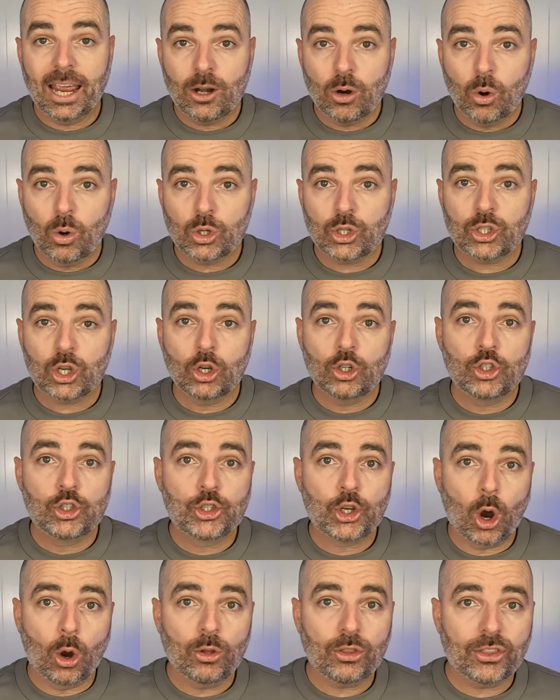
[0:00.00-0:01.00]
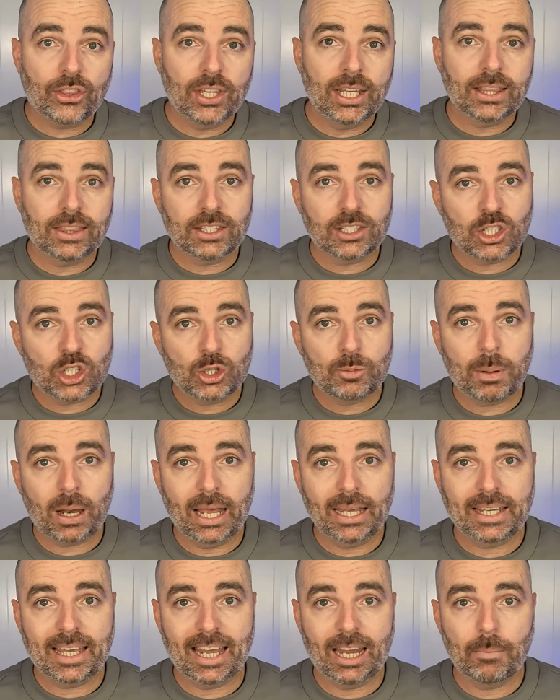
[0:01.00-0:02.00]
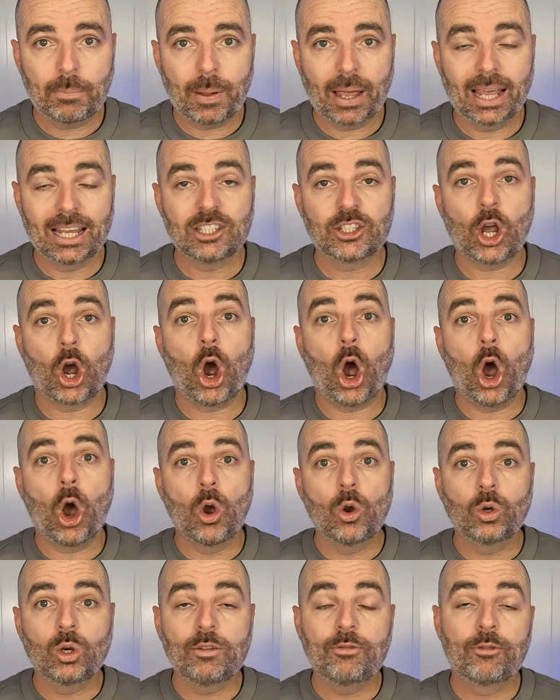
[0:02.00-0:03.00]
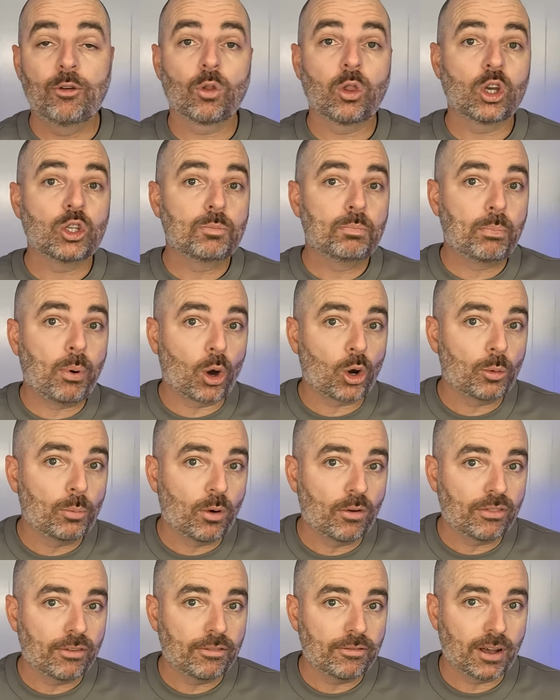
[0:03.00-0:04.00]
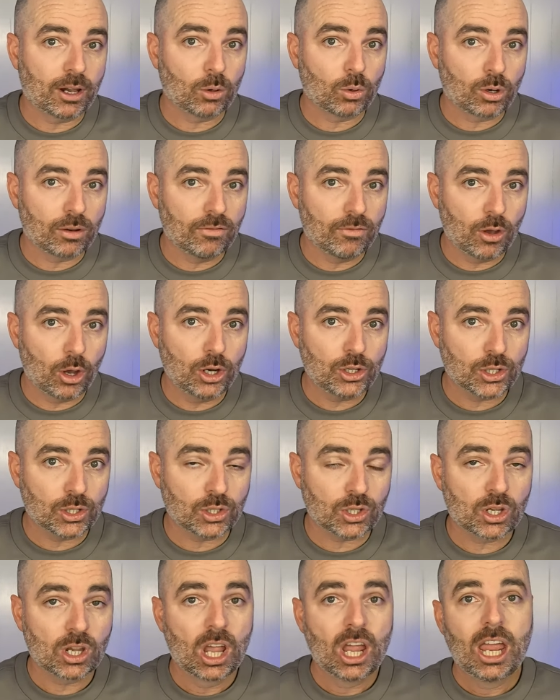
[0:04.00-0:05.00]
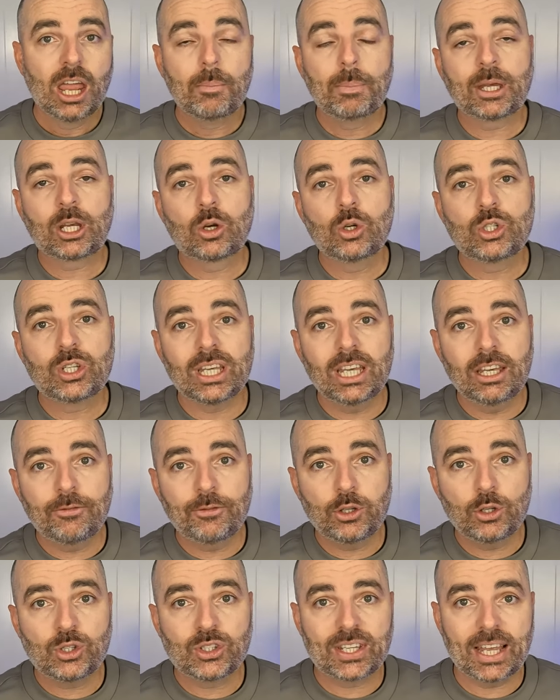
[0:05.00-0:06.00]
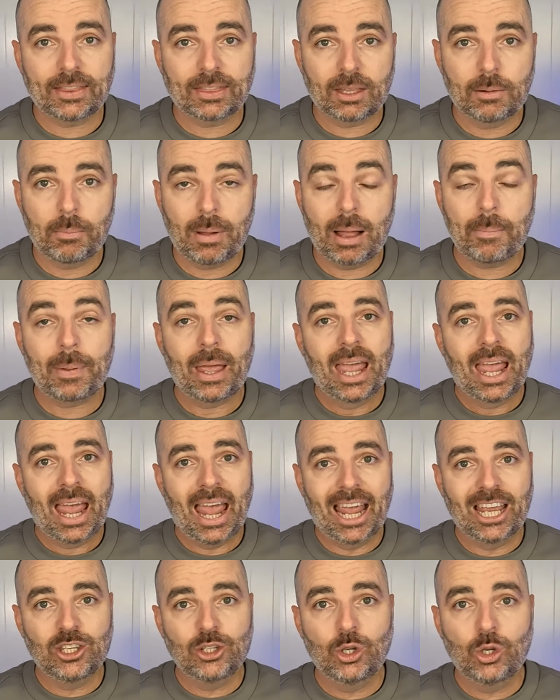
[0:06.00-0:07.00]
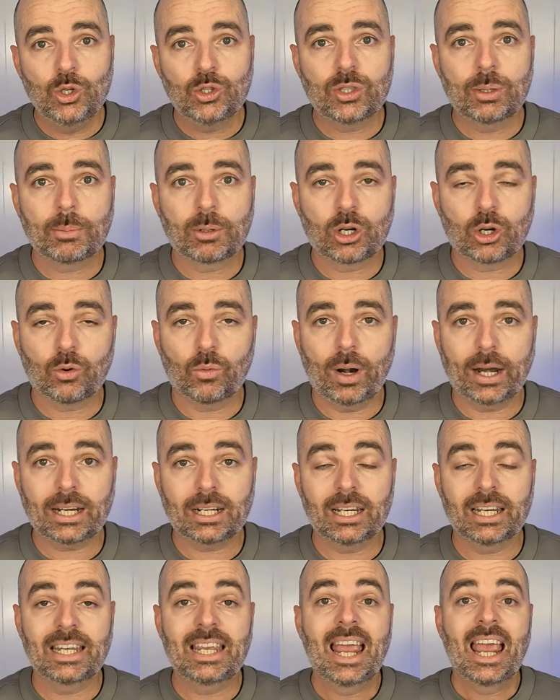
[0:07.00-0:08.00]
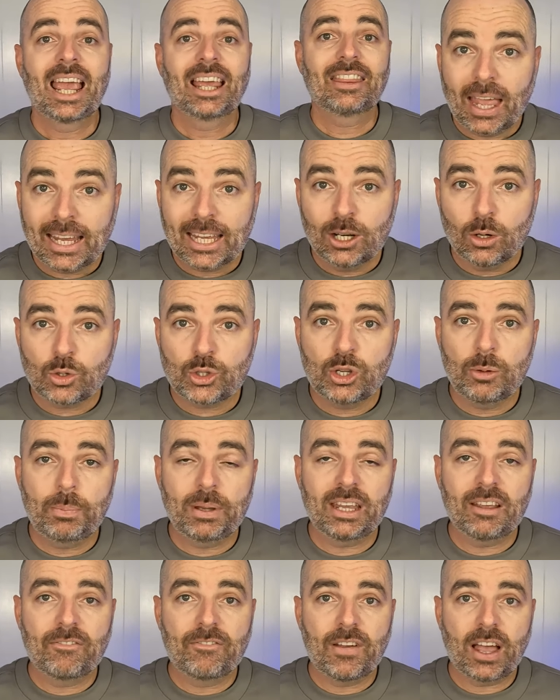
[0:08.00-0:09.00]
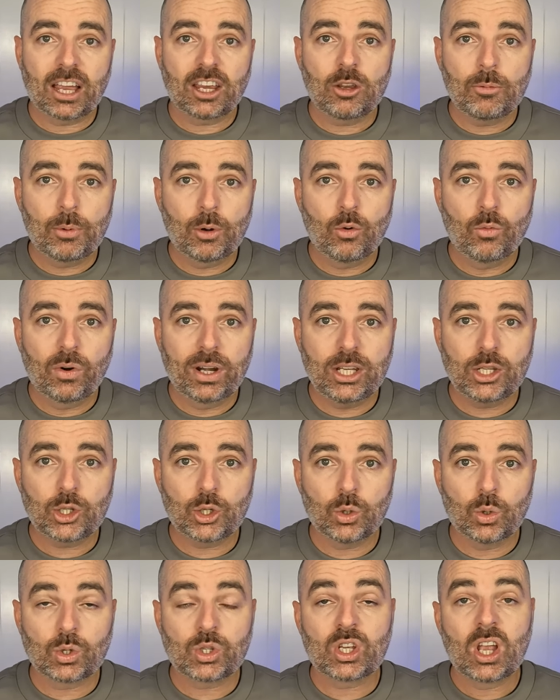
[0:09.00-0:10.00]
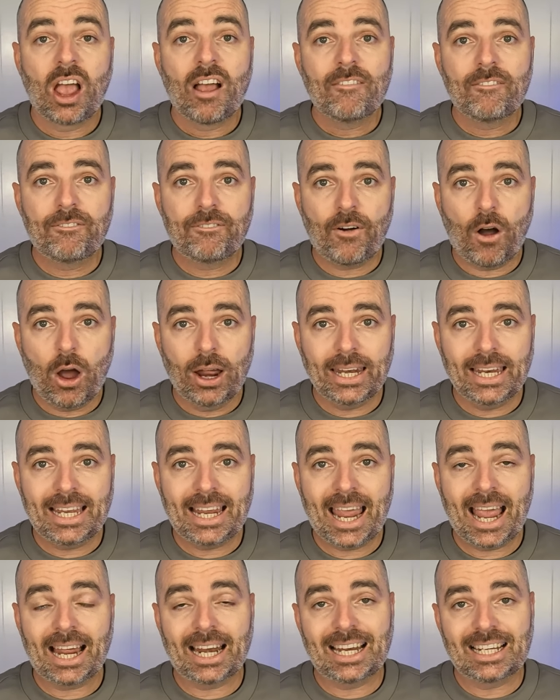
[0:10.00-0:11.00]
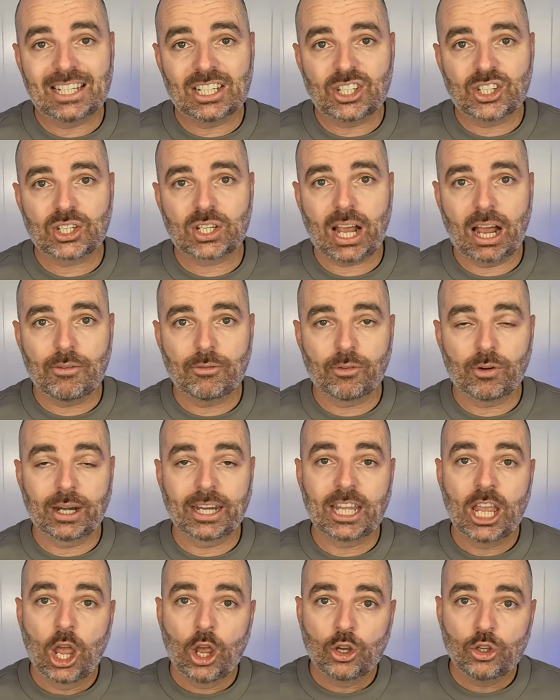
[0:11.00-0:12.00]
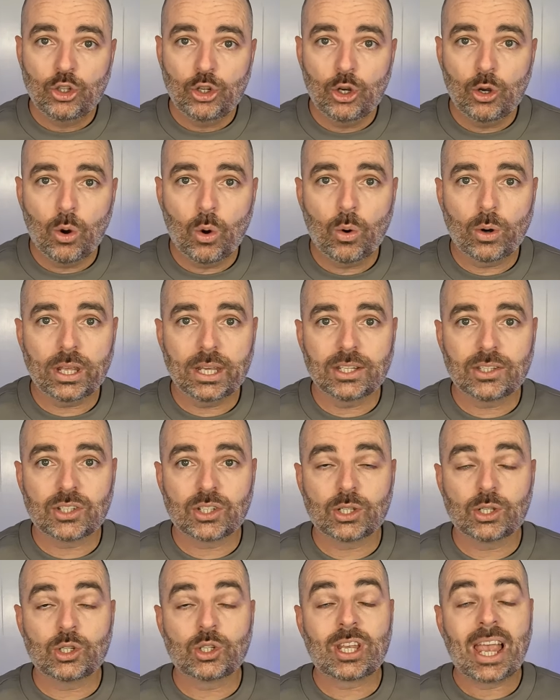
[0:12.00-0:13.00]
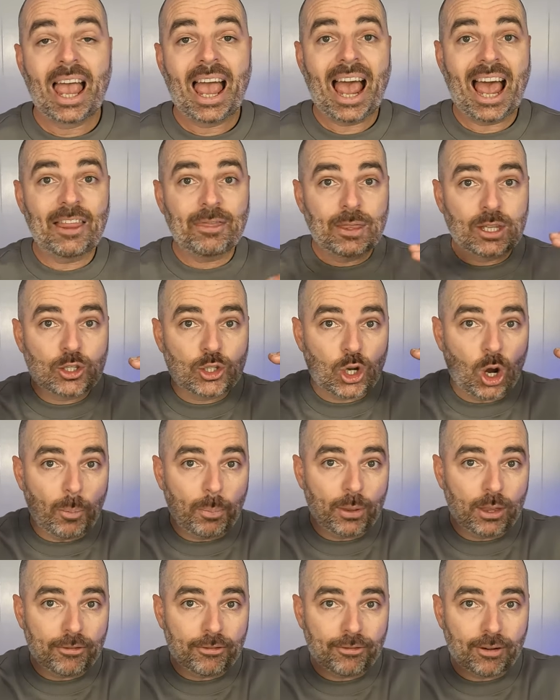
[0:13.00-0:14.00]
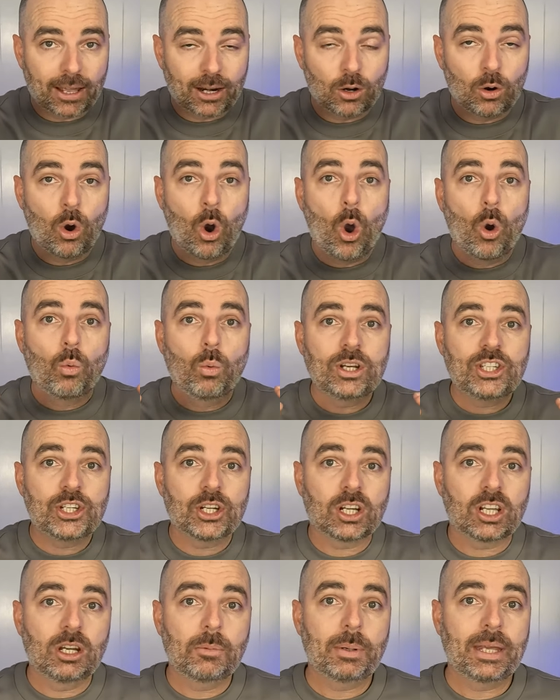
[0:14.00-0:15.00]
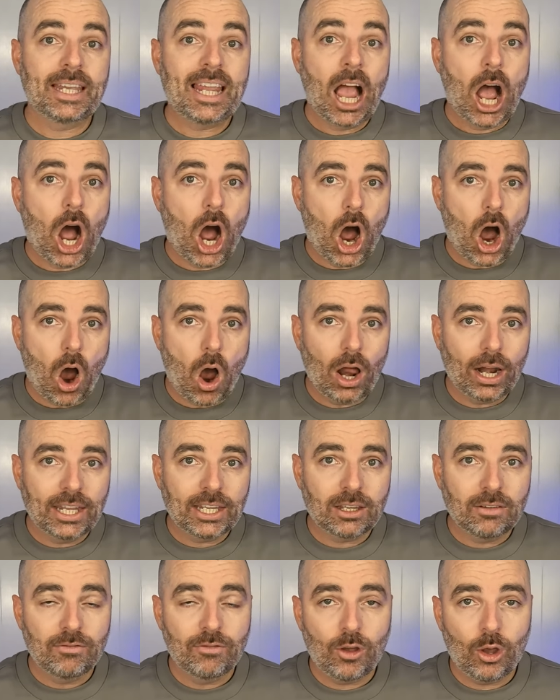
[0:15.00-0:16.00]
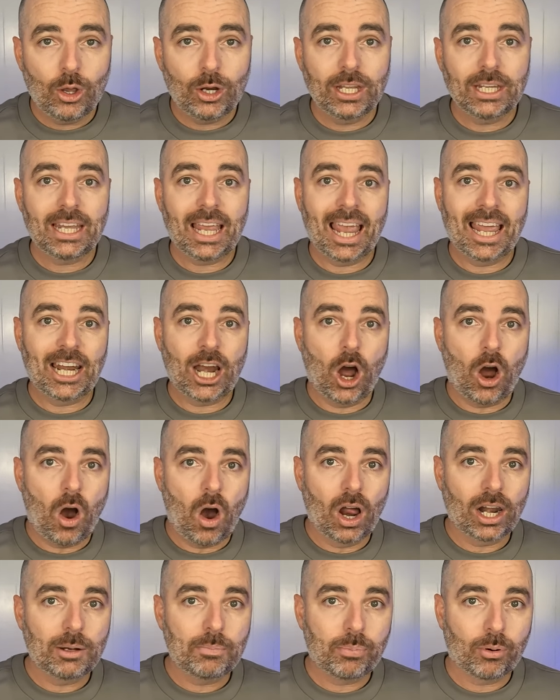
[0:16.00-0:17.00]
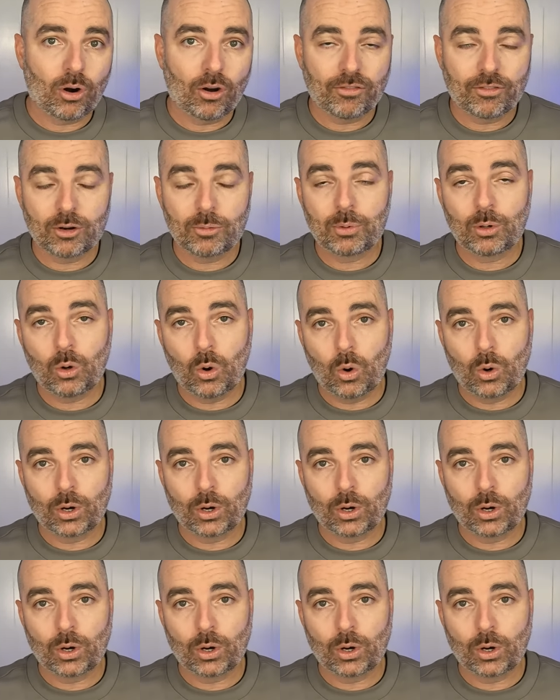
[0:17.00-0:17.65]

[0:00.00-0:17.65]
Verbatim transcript: And also, don't think that display campaigns are only for those bottom of the funnel conversions, because if you set them up and use them correctly, they can also be a valuable resource finding out and discovering new audiences at the top of the funnel, which are going to be highly converting and highly profitable